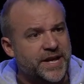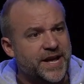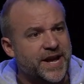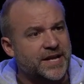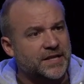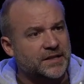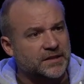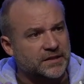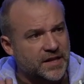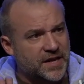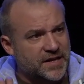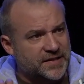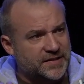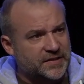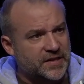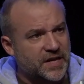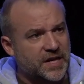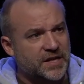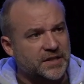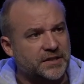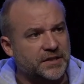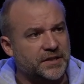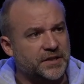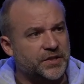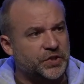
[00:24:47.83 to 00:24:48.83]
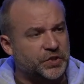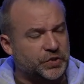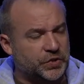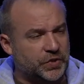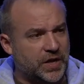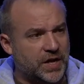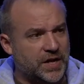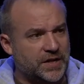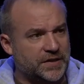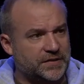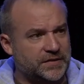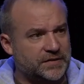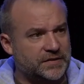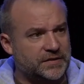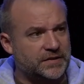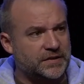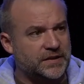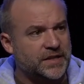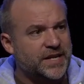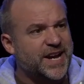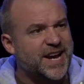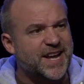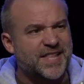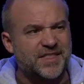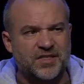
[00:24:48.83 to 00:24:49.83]
and less likely to trust
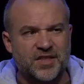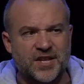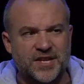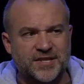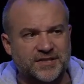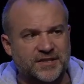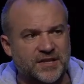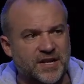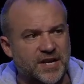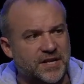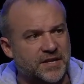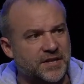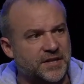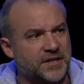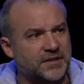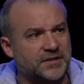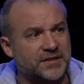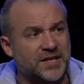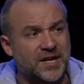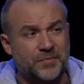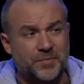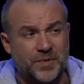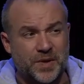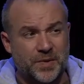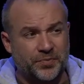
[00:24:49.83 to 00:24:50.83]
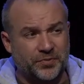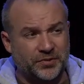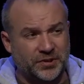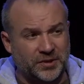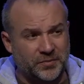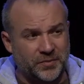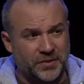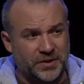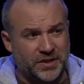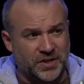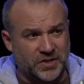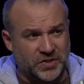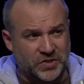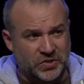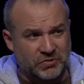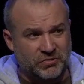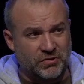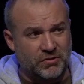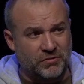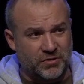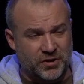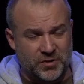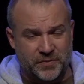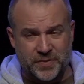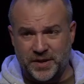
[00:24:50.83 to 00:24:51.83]
and less likely to let people in because you
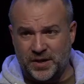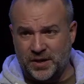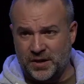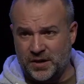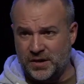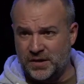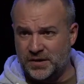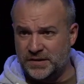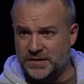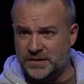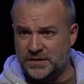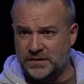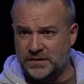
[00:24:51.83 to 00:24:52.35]
don't want to be hurt,